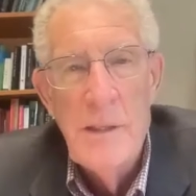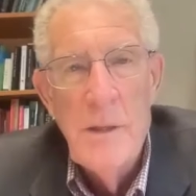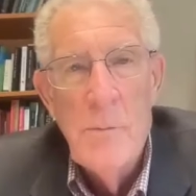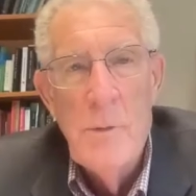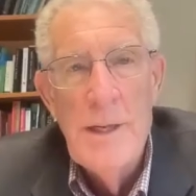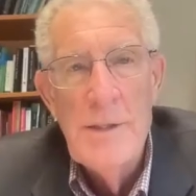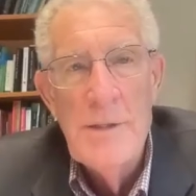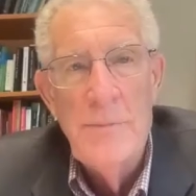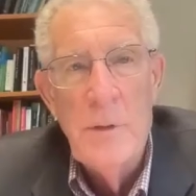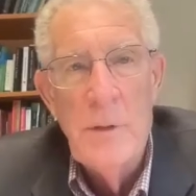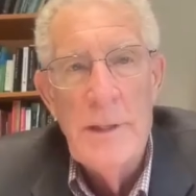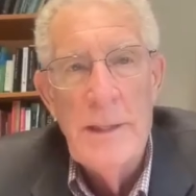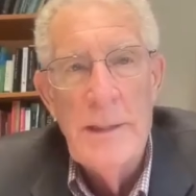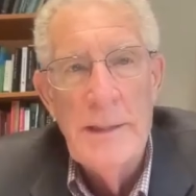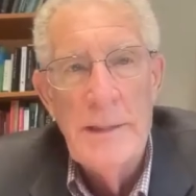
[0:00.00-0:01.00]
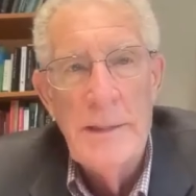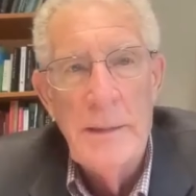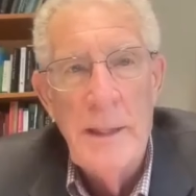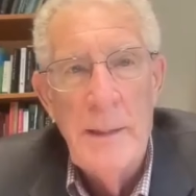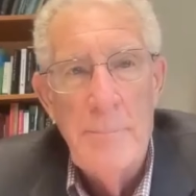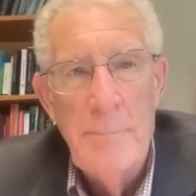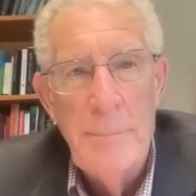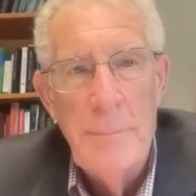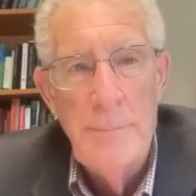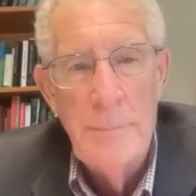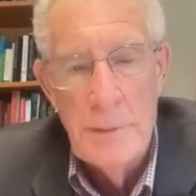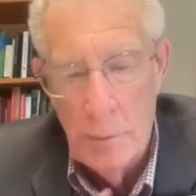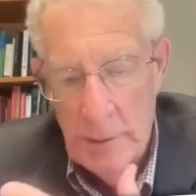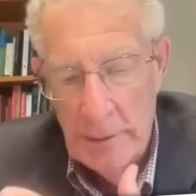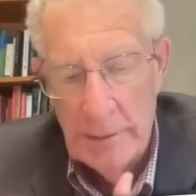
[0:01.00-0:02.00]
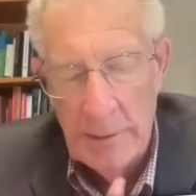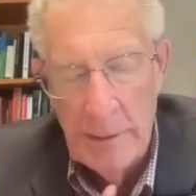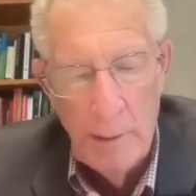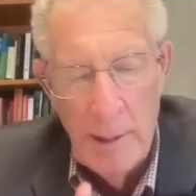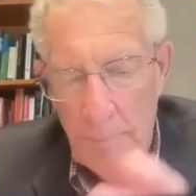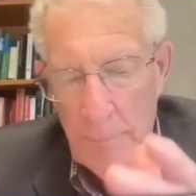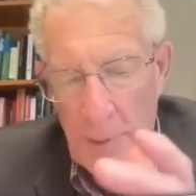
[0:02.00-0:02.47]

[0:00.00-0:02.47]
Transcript: ways of looking at the